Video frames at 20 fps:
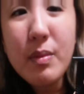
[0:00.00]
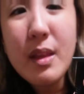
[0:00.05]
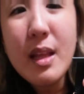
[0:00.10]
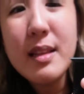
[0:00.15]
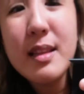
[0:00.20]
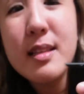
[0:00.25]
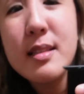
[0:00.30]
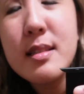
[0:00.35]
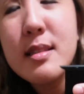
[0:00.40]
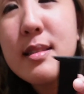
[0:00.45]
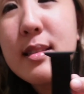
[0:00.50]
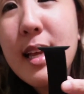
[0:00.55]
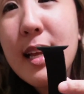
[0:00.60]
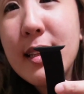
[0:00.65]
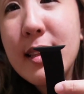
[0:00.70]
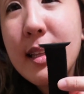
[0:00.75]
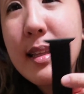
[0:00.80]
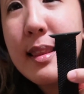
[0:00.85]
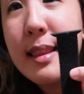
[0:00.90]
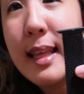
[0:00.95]
This is
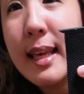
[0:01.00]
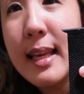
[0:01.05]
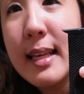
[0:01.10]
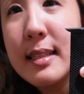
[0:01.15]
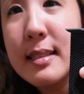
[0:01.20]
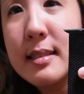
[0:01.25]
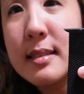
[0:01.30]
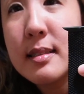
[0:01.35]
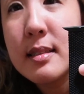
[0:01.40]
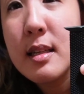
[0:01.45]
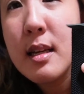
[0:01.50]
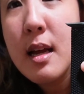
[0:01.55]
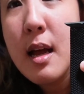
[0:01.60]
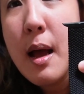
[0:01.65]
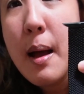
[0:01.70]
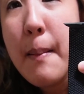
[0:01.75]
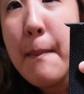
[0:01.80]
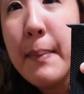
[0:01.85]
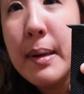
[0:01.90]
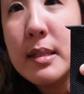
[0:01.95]
like the lace
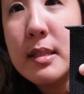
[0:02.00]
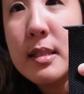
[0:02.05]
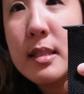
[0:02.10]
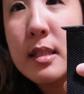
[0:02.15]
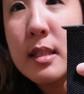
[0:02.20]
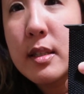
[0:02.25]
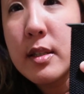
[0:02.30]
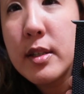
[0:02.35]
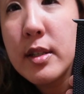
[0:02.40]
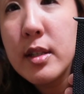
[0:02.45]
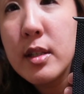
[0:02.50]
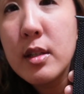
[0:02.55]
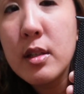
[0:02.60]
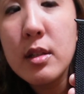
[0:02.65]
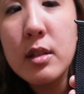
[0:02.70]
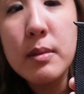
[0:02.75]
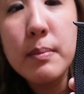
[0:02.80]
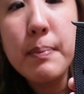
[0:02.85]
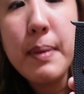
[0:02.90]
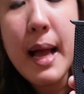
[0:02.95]

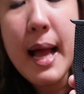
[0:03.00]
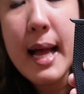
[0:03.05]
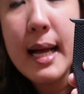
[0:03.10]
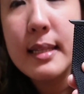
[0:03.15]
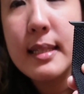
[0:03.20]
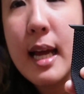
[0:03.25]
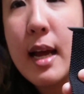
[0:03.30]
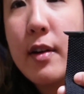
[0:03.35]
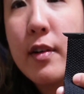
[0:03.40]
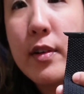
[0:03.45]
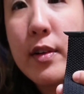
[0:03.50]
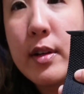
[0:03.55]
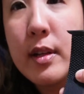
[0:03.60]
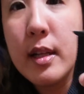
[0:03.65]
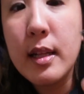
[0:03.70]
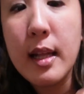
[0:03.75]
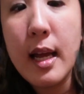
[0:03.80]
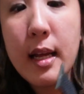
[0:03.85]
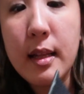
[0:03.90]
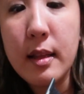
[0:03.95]
material band. I really
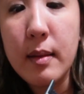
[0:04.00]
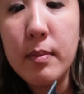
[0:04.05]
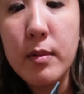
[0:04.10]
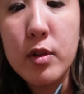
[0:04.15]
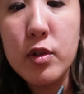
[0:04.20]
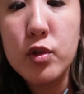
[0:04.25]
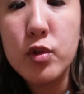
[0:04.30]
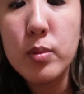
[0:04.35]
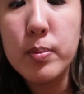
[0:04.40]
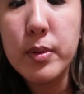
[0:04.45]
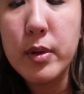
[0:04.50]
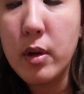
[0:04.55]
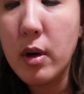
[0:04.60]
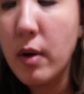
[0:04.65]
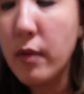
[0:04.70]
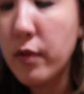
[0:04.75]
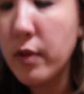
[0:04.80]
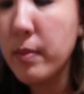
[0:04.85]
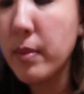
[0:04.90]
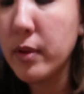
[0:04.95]
like them. They're super
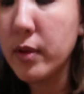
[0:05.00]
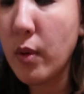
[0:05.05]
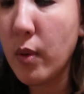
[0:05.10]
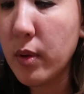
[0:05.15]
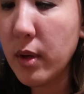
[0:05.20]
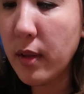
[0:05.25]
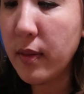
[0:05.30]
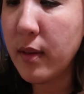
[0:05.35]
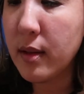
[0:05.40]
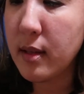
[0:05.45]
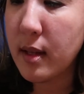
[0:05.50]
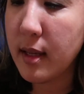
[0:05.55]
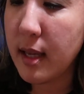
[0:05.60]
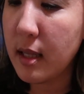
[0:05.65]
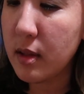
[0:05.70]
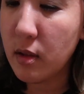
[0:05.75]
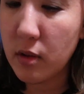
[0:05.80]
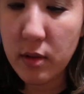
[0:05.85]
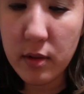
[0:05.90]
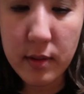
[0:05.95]
comfortable. The only thing they
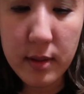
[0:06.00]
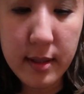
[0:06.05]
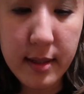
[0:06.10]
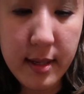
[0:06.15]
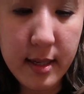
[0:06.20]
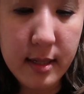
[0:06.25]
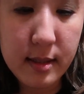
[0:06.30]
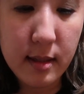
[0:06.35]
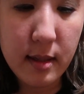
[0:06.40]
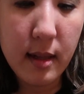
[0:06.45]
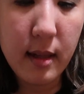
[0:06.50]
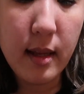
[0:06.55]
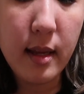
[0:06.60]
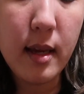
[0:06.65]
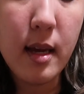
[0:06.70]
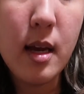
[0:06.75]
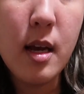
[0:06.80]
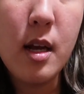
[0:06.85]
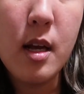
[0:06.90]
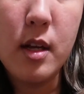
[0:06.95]
get dirty really easily.
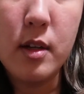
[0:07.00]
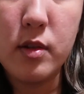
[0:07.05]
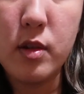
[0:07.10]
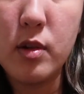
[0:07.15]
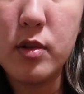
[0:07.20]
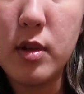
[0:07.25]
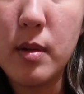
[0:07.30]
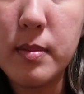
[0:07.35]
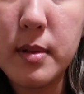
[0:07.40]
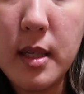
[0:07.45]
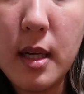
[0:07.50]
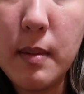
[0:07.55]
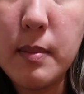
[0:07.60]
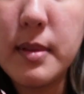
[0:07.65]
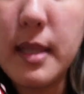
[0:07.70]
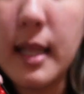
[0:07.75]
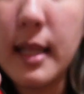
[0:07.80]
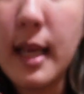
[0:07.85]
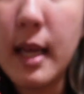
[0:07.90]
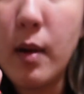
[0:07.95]
So sometimes
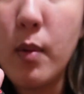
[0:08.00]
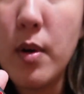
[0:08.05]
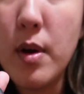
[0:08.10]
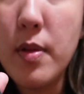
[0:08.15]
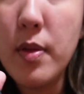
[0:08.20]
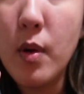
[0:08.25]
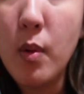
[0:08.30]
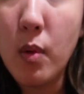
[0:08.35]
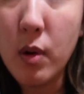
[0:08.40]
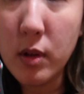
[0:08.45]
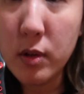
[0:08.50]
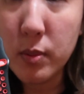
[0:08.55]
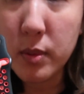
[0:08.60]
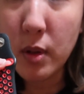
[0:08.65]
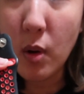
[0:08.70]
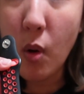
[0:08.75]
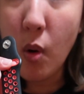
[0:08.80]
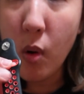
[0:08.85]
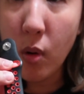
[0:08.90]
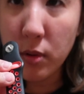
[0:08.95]
I like wearing the ones with
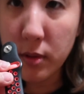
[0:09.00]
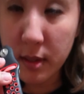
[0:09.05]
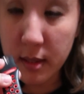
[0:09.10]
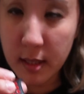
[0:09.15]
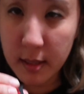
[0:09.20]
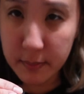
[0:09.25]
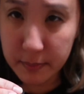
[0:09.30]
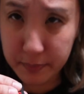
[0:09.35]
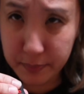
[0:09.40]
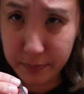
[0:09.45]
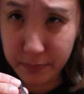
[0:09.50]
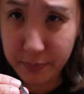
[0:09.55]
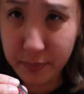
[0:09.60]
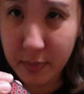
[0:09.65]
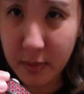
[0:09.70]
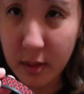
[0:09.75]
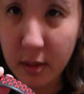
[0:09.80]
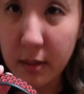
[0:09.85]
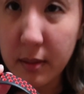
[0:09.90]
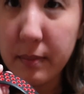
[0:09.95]
the holes in it
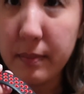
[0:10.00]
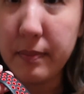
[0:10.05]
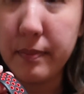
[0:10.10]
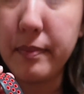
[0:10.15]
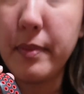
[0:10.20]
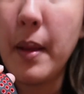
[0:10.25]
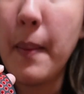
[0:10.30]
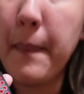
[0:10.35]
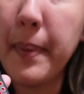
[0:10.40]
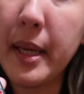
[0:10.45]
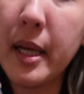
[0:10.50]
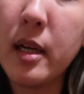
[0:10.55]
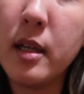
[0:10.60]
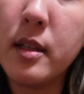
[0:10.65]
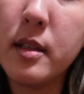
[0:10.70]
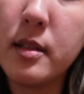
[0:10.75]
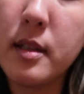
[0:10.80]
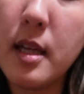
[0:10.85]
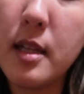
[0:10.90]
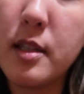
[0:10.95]

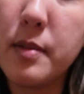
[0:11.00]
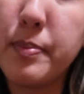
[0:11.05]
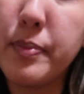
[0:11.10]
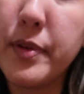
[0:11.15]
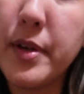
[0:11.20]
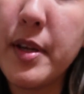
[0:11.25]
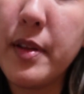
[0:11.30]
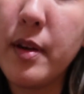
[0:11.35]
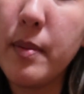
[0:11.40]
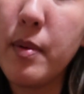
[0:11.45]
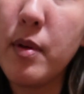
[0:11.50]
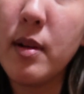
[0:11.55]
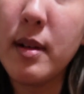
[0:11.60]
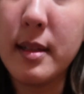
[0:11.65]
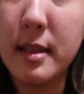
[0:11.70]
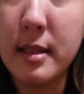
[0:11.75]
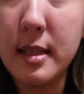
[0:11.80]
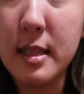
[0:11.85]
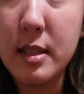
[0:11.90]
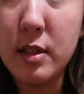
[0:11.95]
because it's breathable
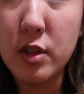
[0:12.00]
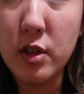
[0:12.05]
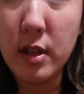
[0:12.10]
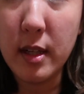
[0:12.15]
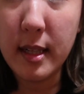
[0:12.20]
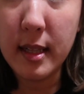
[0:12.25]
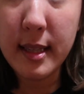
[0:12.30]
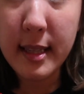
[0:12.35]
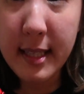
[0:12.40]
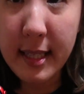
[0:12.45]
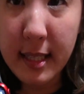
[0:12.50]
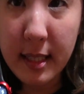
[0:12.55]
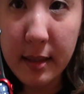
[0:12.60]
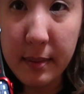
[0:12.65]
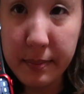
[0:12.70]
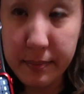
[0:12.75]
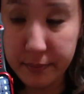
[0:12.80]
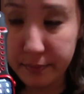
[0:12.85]
and it's easier to clean.